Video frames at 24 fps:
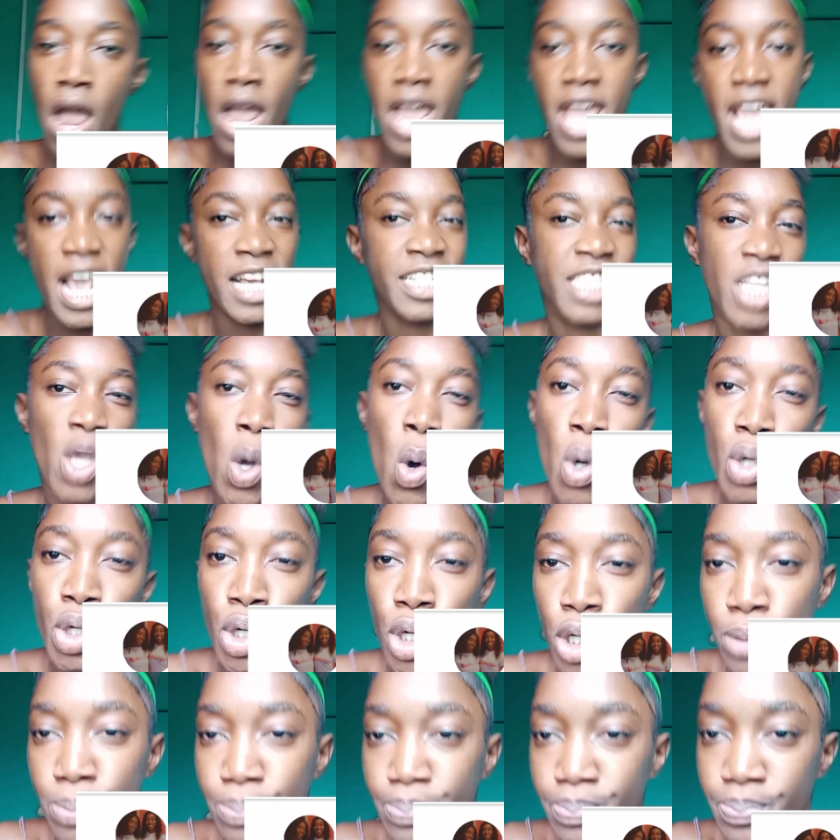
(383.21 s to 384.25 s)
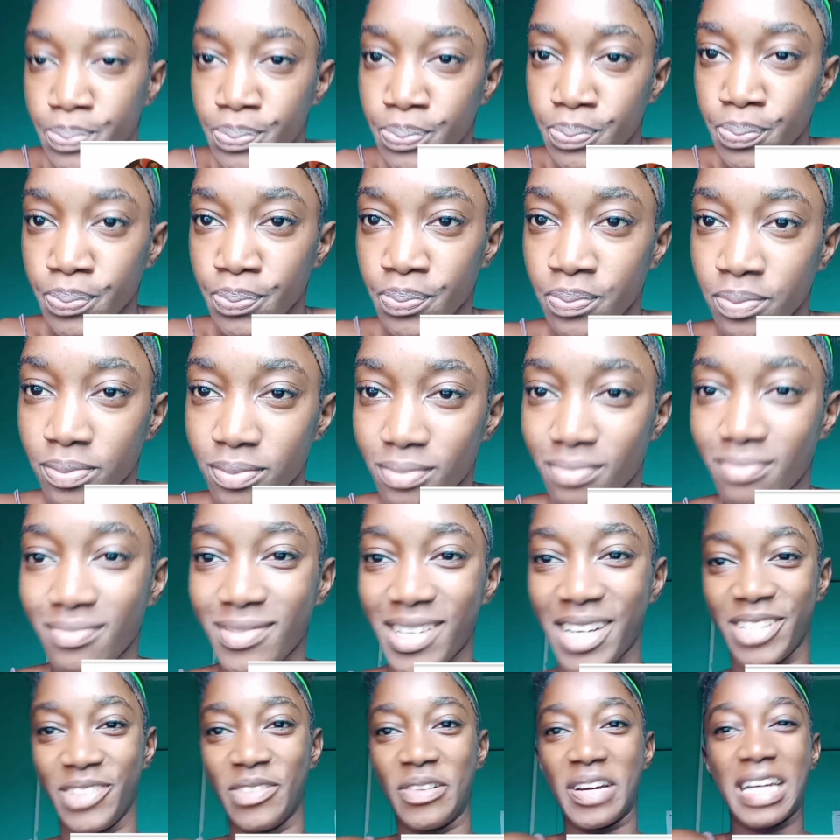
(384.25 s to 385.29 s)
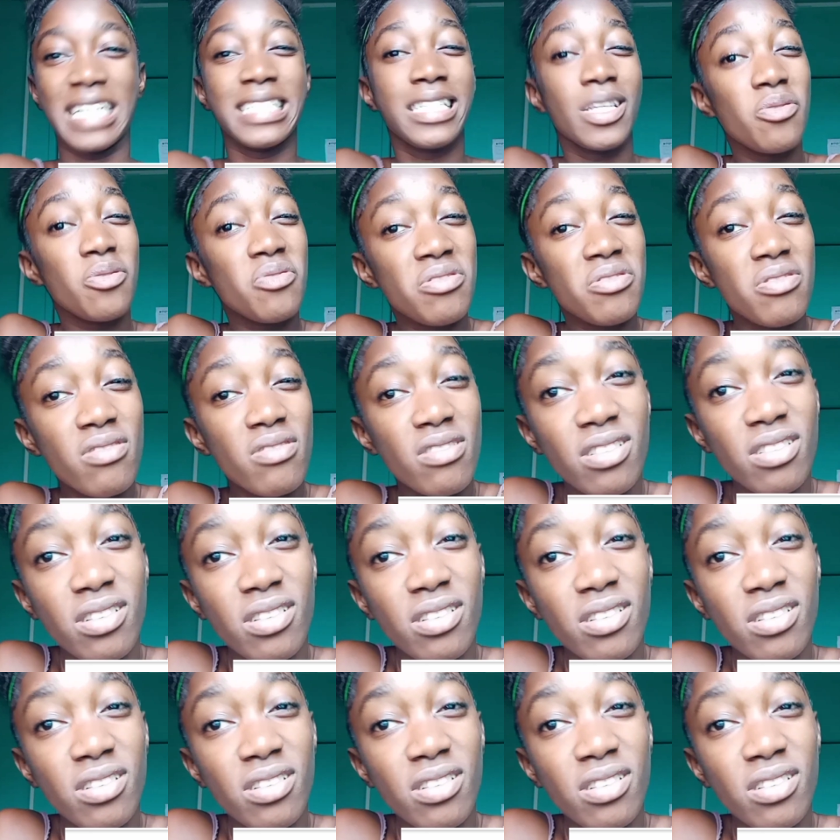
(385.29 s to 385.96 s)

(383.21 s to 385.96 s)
Yes, you know. As well, guess it uno?